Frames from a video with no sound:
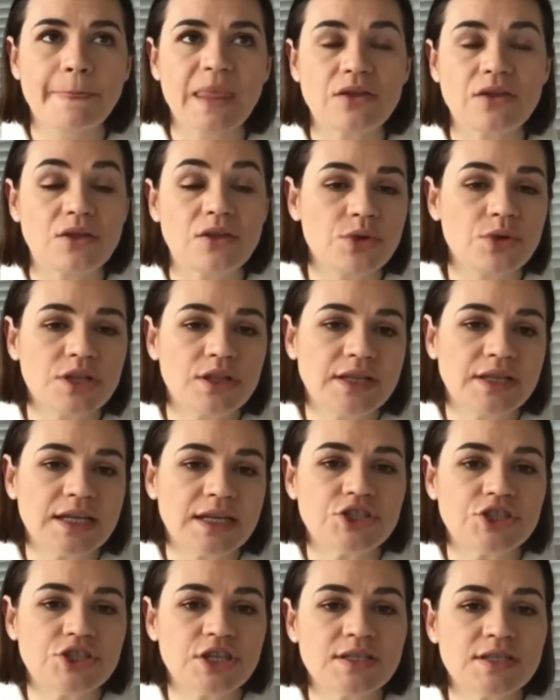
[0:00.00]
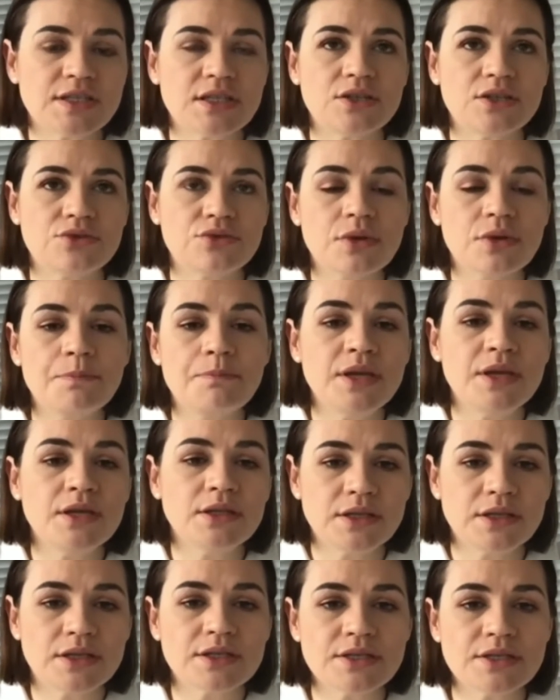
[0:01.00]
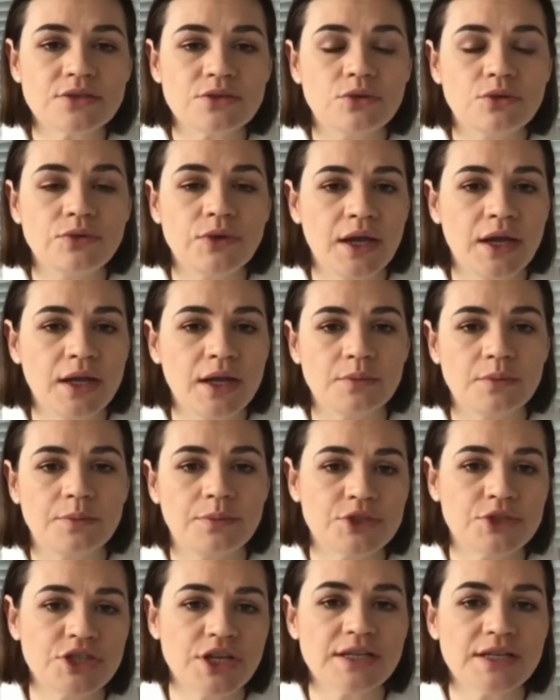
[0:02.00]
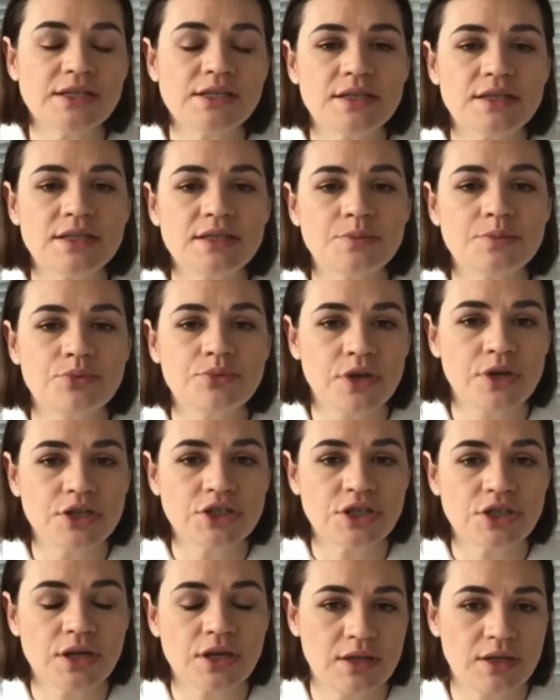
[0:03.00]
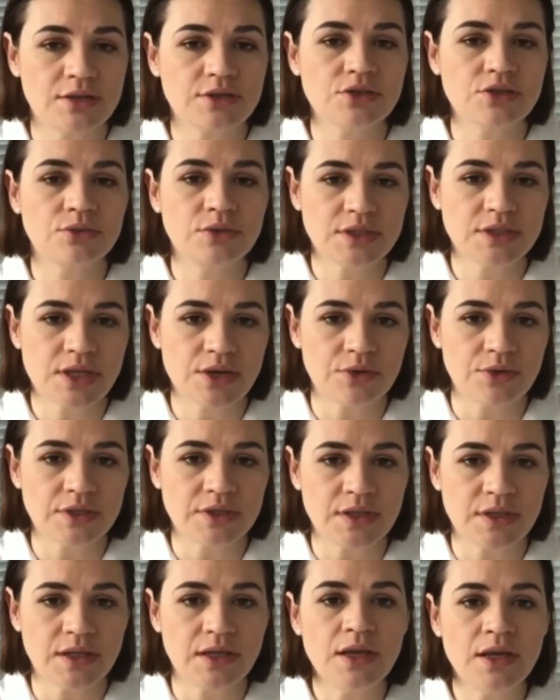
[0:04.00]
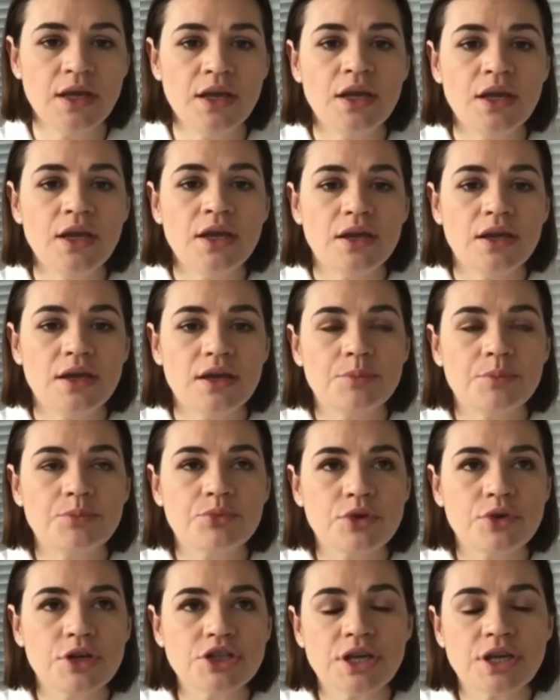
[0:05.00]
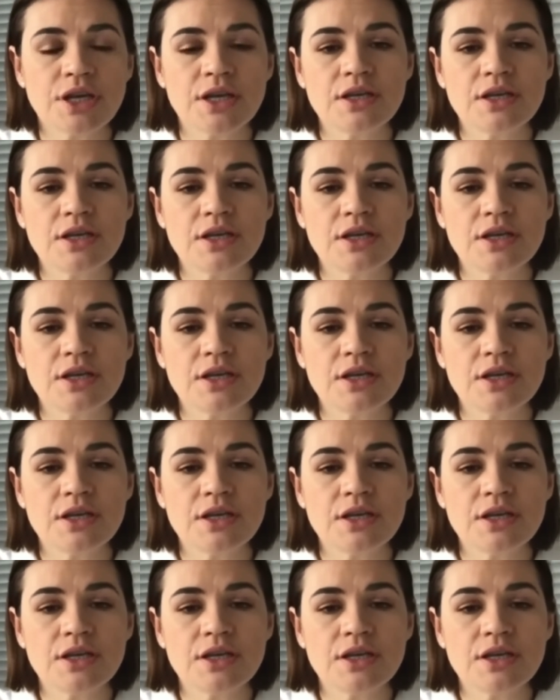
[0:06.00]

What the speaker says: there are like just three pillars of help: justice, pressure, and solidarity. Pressure